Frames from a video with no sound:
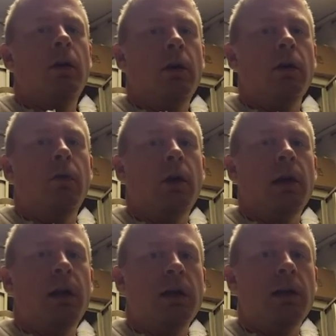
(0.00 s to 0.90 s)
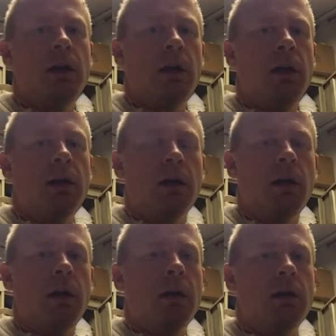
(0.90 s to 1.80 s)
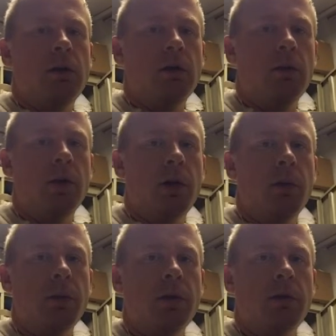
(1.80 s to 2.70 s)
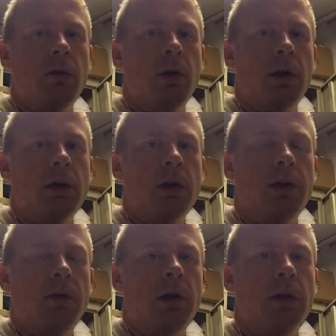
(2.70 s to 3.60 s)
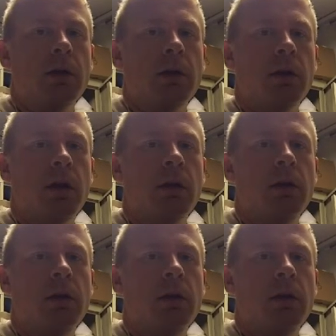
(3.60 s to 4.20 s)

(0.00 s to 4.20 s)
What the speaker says: in the one end, and we open the door on the other end and